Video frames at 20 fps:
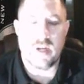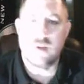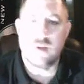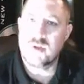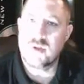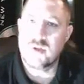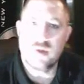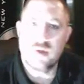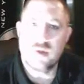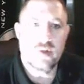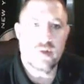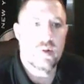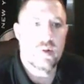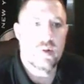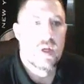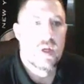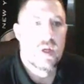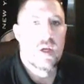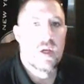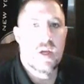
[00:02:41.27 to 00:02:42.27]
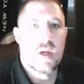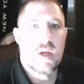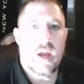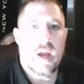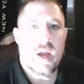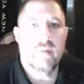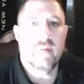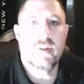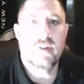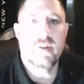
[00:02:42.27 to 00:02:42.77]
You should do
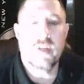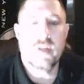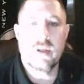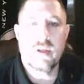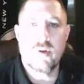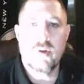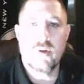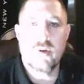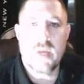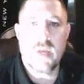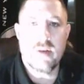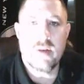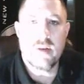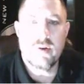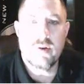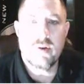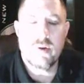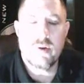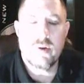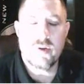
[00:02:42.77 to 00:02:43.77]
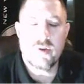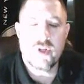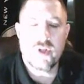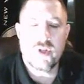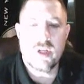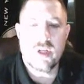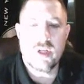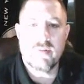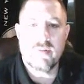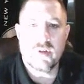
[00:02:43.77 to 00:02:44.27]
everything you can do to
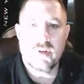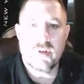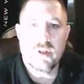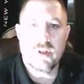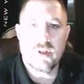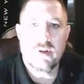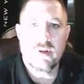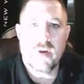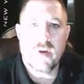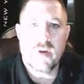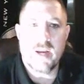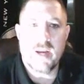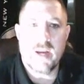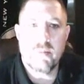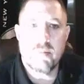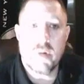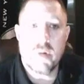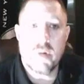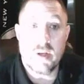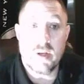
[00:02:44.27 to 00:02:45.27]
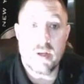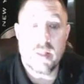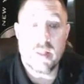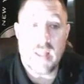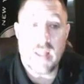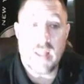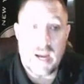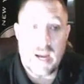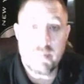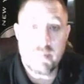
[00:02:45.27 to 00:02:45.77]
achieve a good grade, but
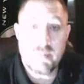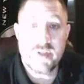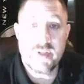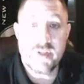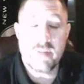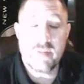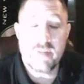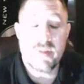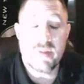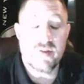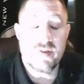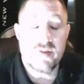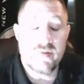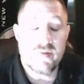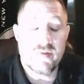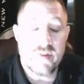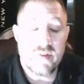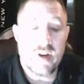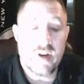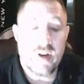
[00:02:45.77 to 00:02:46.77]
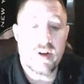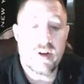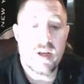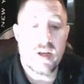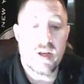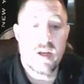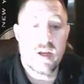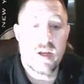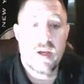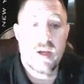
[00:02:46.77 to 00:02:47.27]
LabSim is
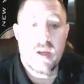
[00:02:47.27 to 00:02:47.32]
very